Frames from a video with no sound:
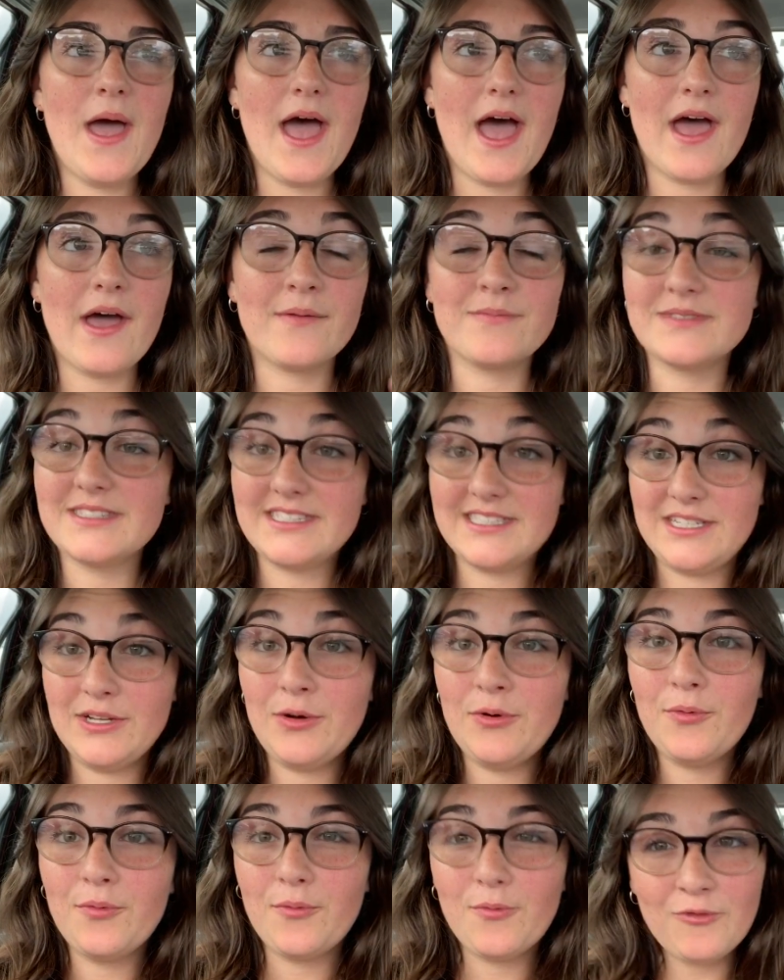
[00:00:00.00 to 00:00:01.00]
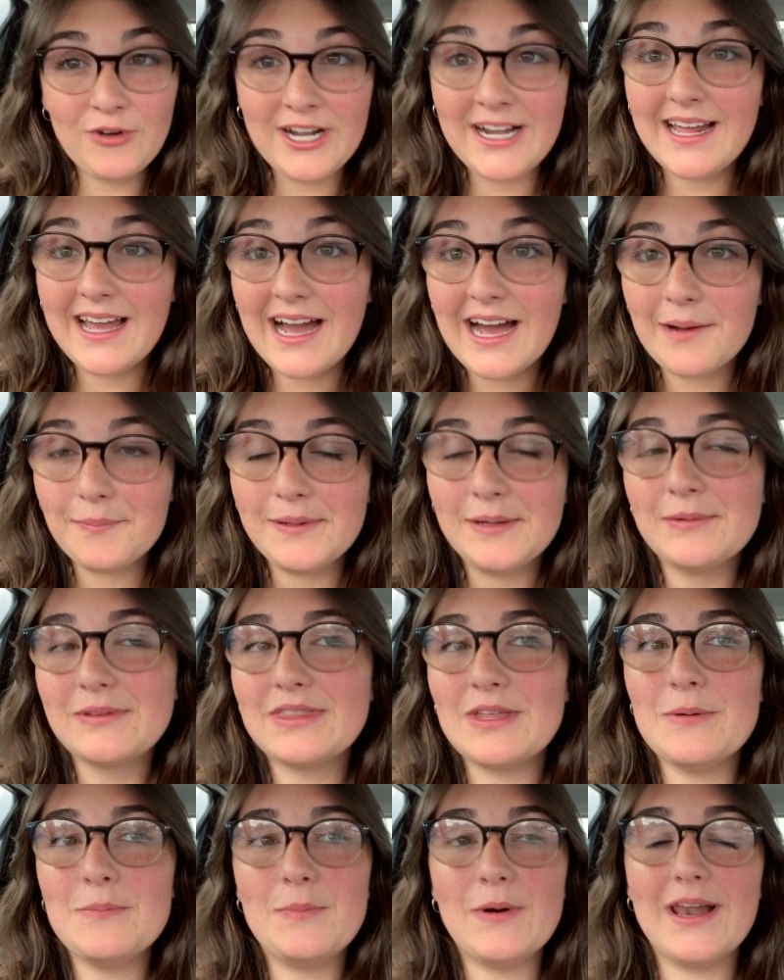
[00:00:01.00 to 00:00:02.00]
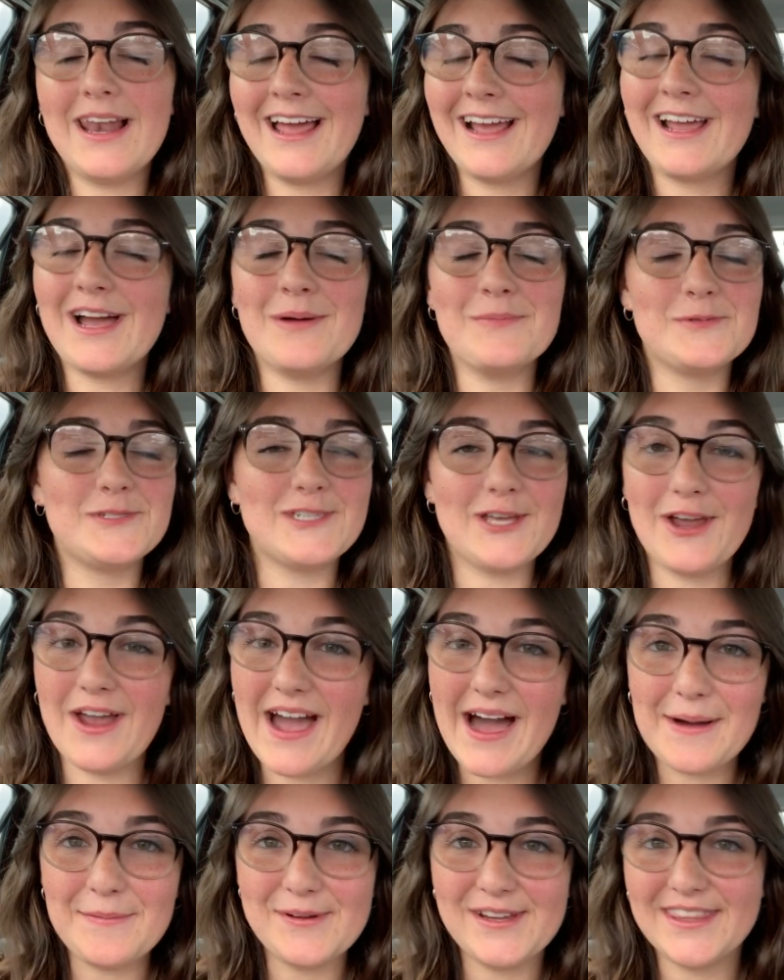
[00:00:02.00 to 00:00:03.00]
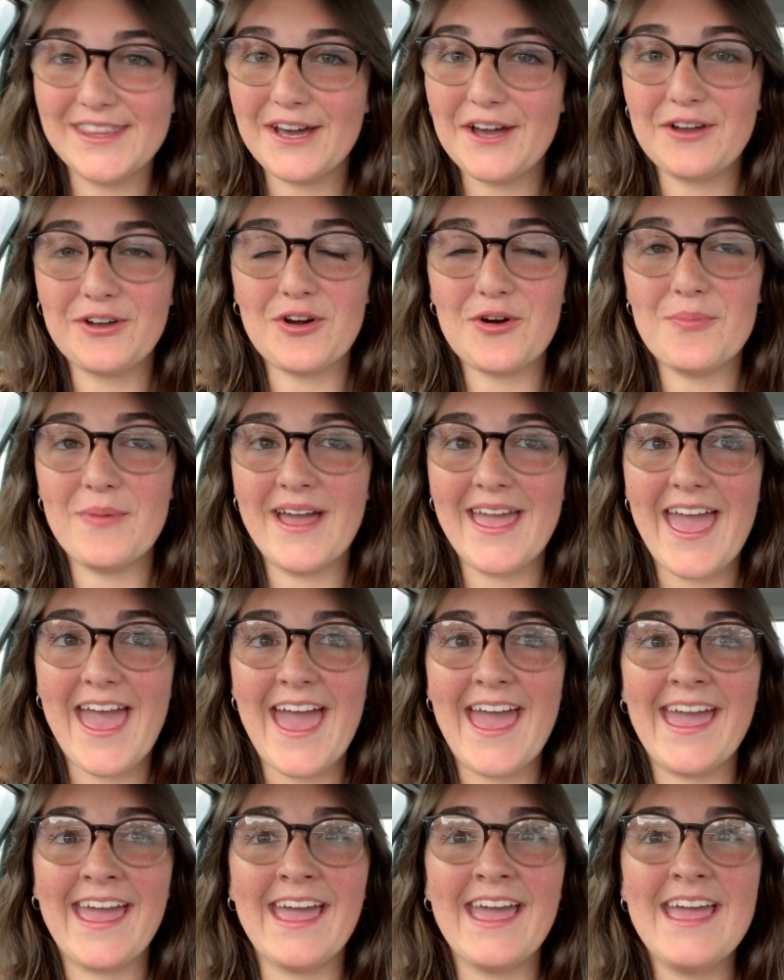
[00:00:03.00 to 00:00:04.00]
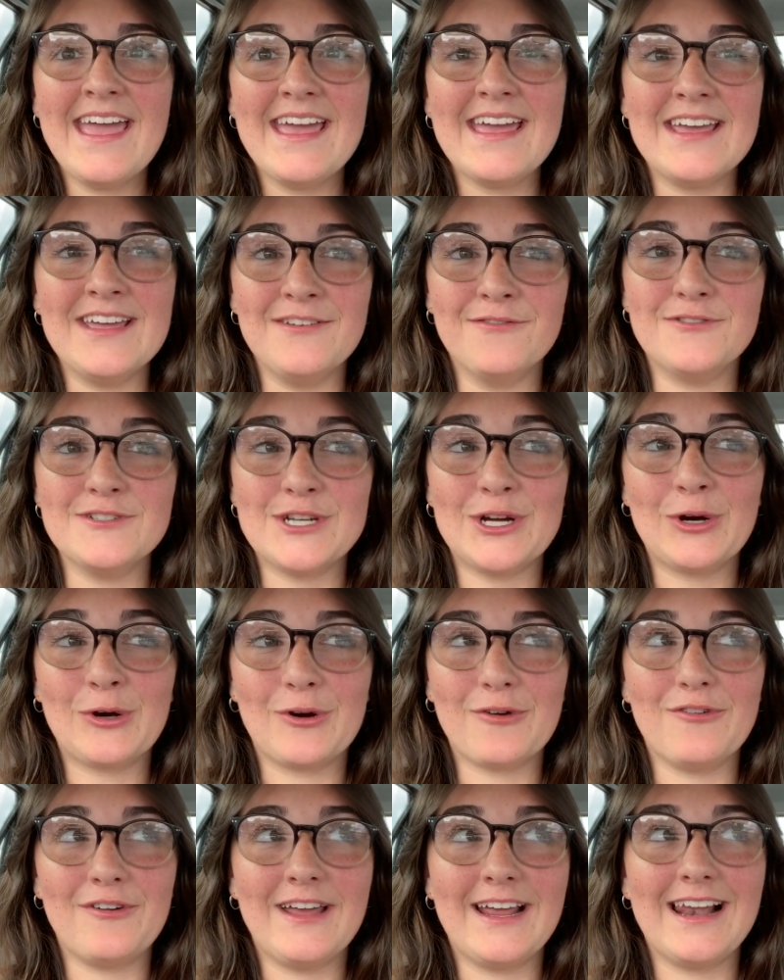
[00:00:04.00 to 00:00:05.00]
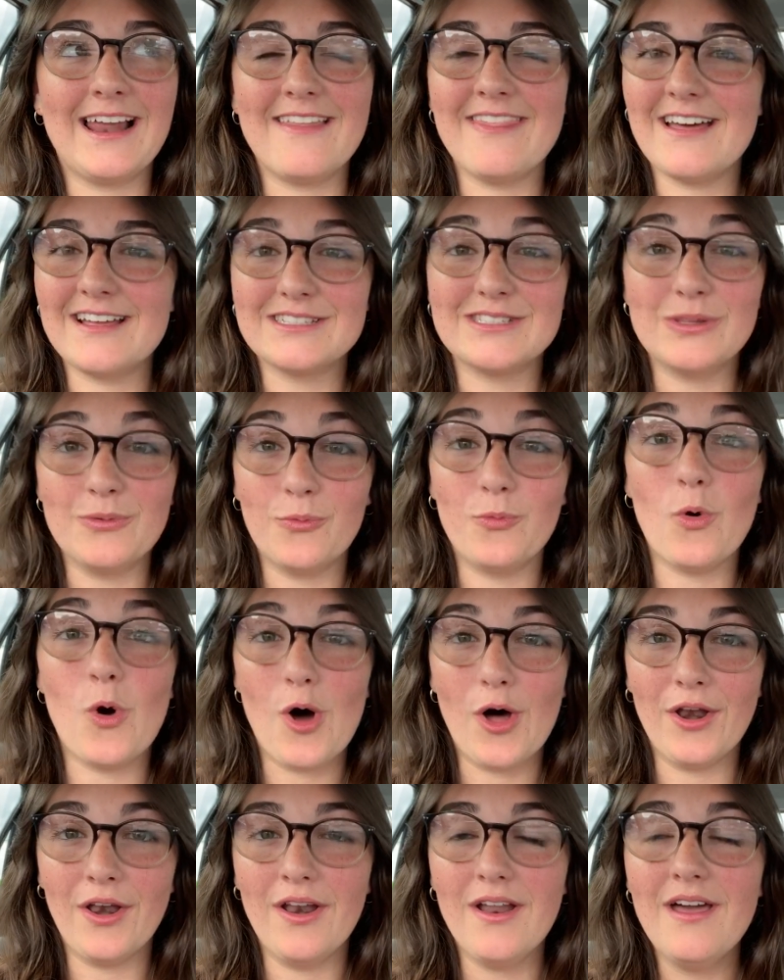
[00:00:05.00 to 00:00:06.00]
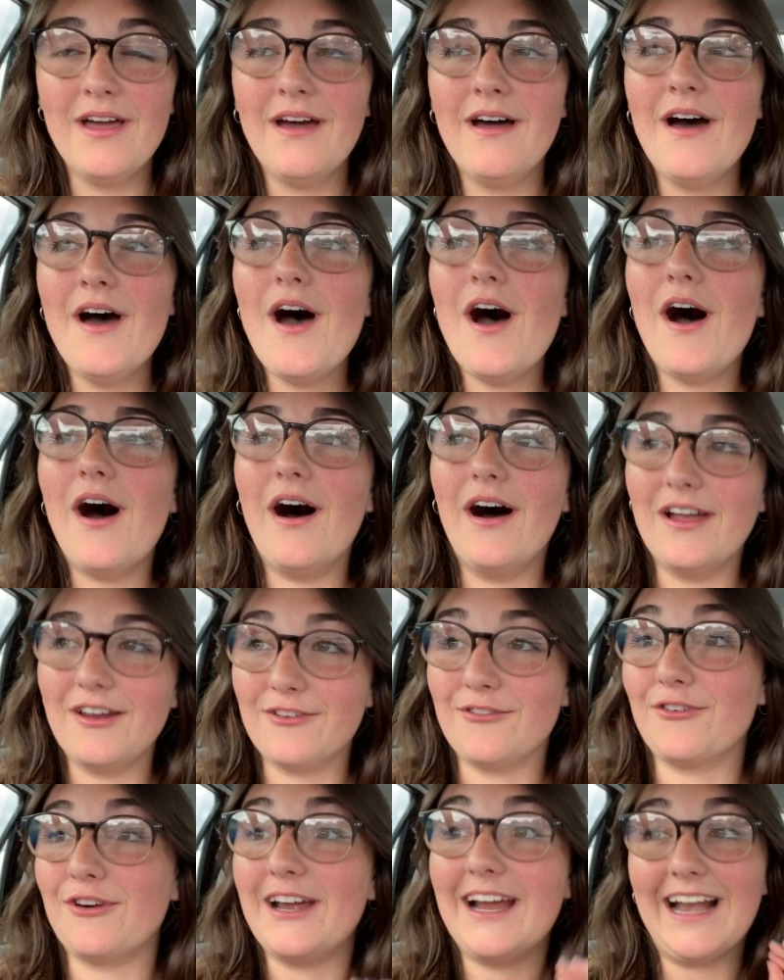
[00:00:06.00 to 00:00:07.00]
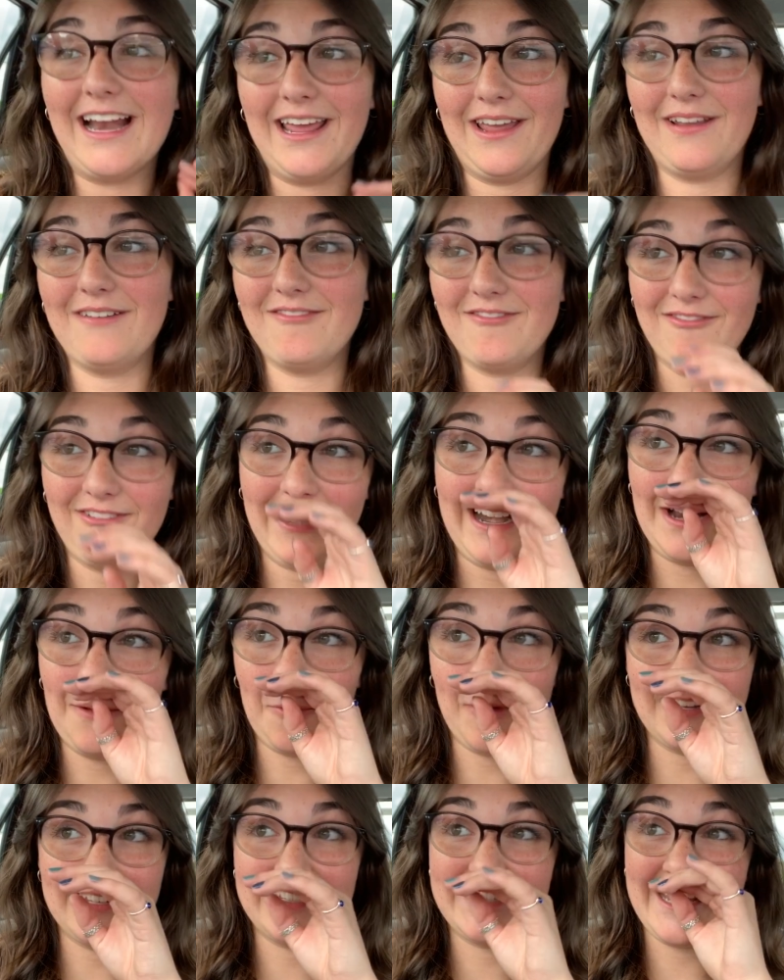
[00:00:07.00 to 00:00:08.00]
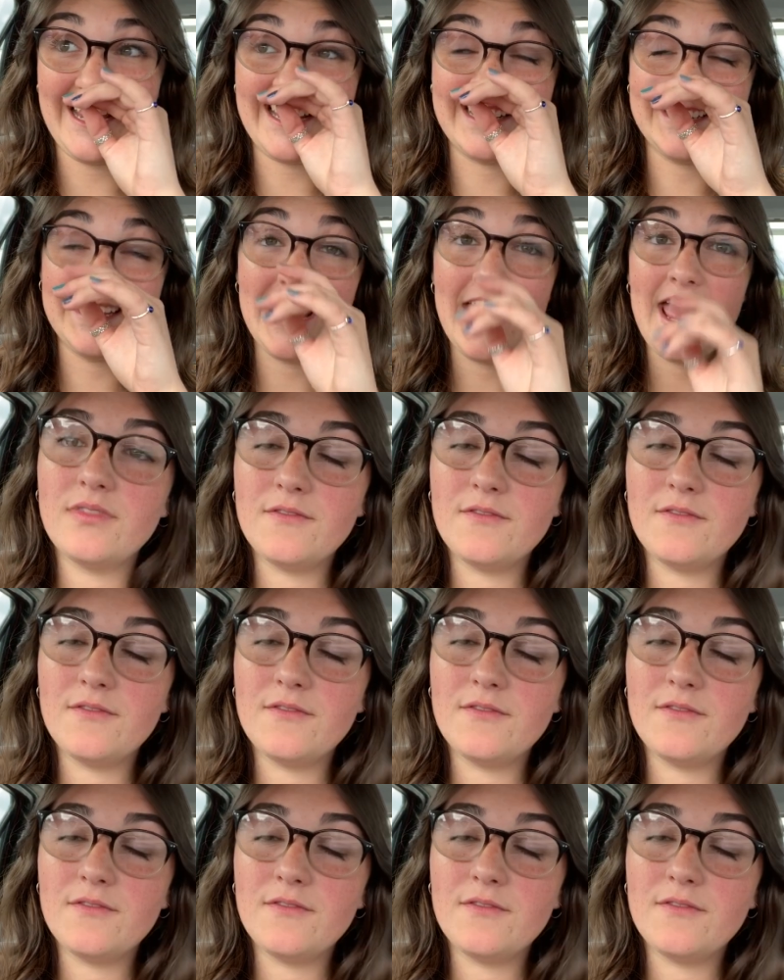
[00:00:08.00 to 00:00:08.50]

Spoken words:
I'm still really happy with them, but like, I'm so happy that I got my A in photography. Like, that's the one I really, really wanted.